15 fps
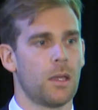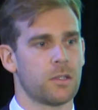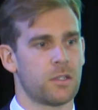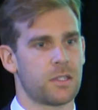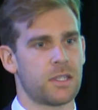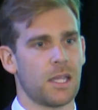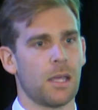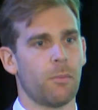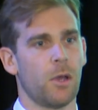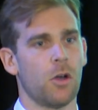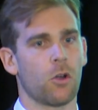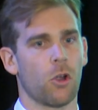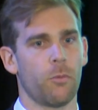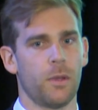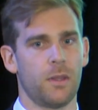So
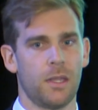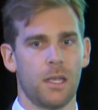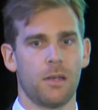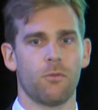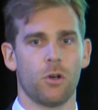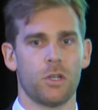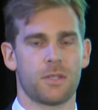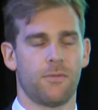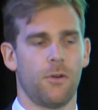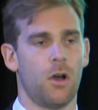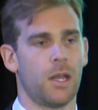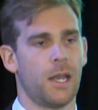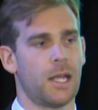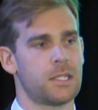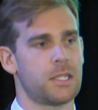CML Group in the invoice
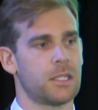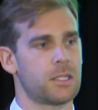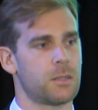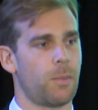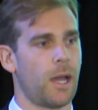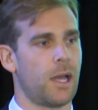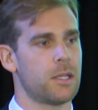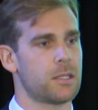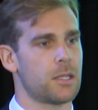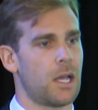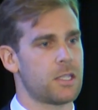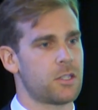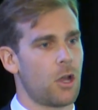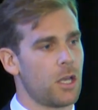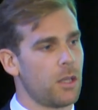financing space
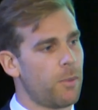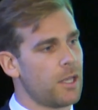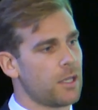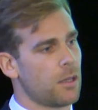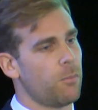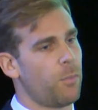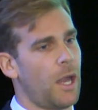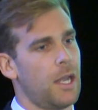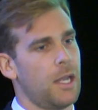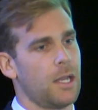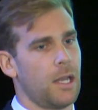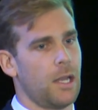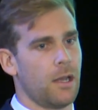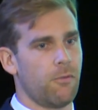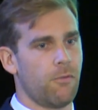has only been
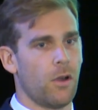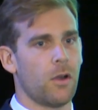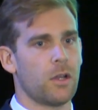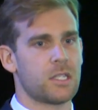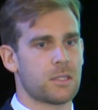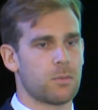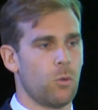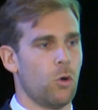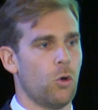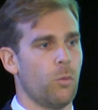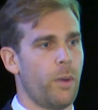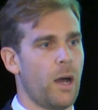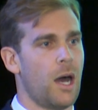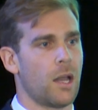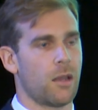competing in a very small
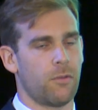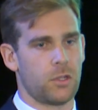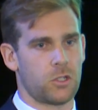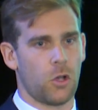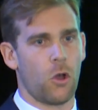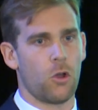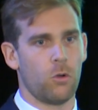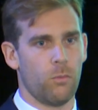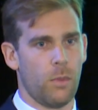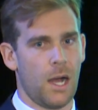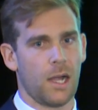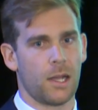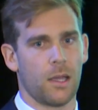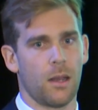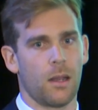part of the total
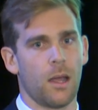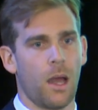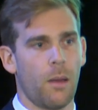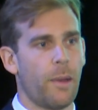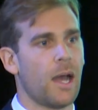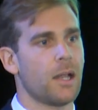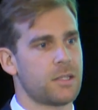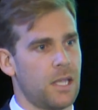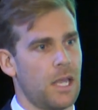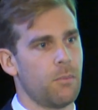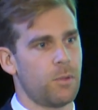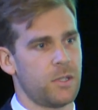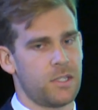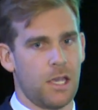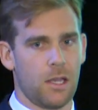market, about
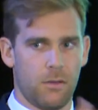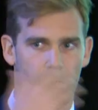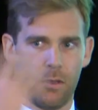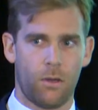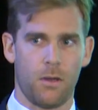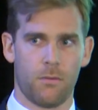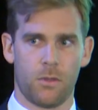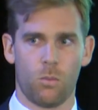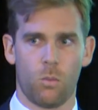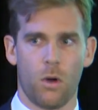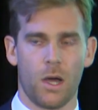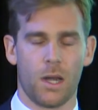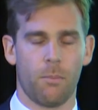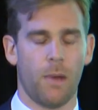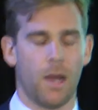10% of the
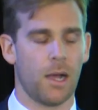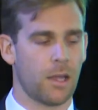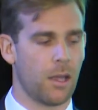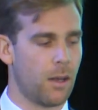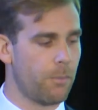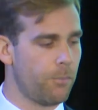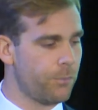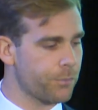wider market.